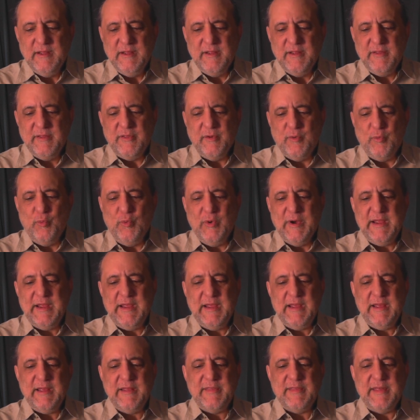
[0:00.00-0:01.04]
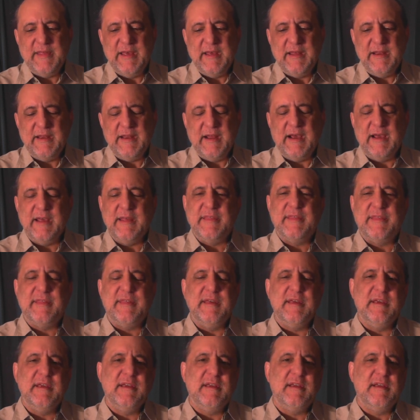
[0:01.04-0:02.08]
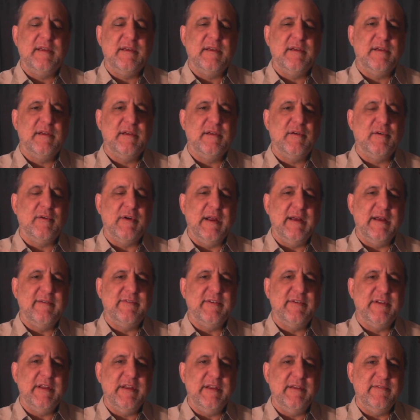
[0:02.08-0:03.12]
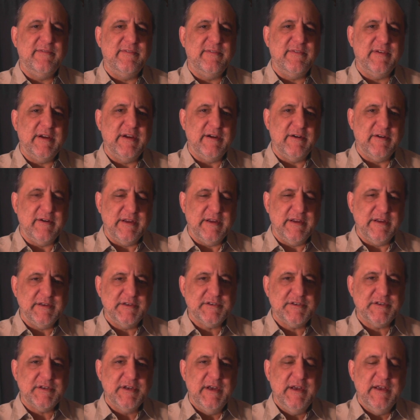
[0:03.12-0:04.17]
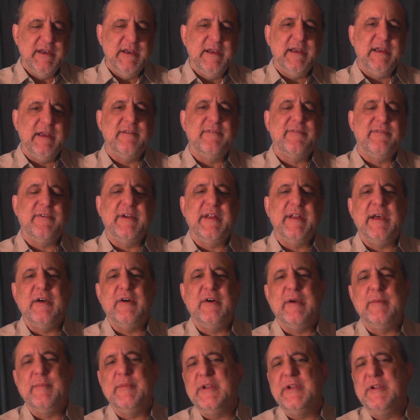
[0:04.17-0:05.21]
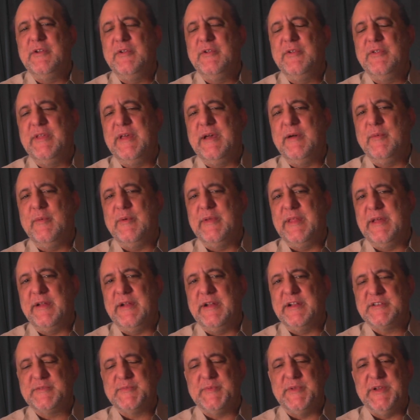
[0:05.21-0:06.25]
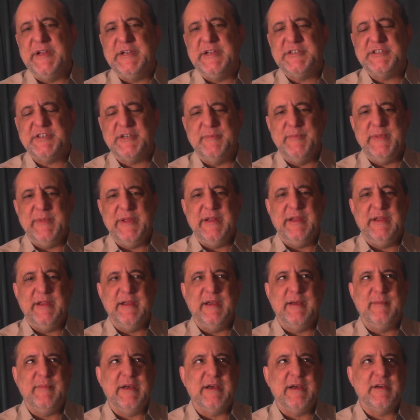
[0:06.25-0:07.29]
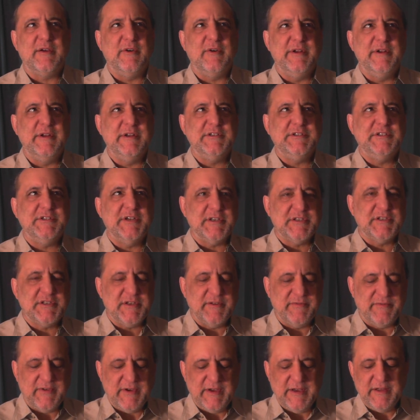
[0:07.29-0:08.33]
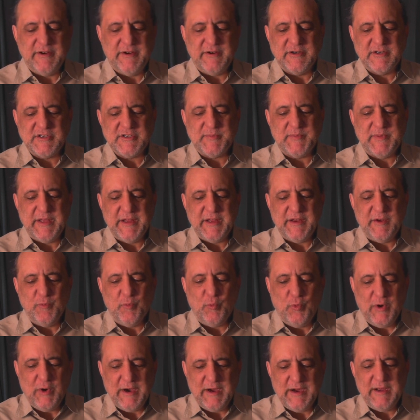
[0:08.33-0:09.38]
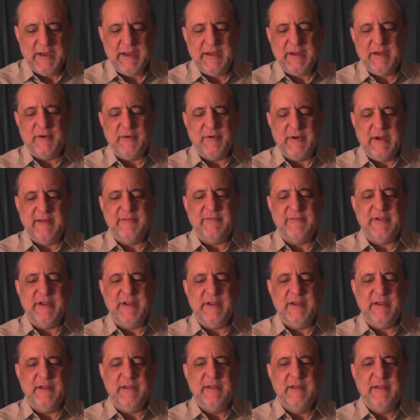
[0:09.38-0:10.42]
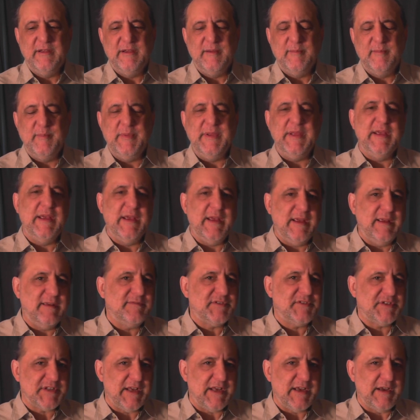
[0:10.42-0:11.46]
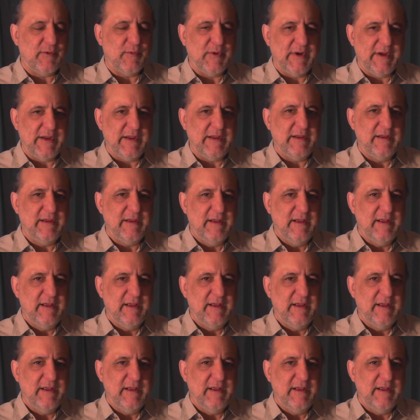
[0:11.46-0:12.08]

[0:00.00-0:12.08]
the way that I think gravity varies. And for now, I'm going to do that without explanation, meaning I'm not going to justify it or explain why gravity behaves that way.